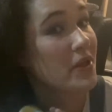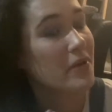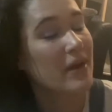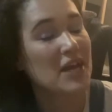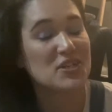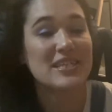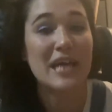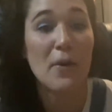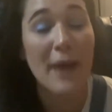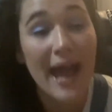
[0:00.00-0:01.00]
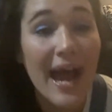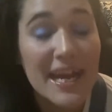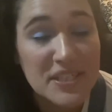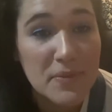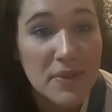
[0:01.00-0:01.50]
As you can tell, my
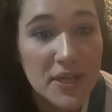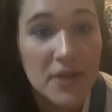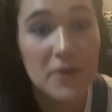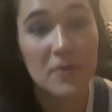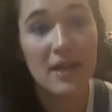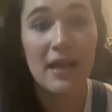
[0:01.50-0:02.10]
eyes are blue.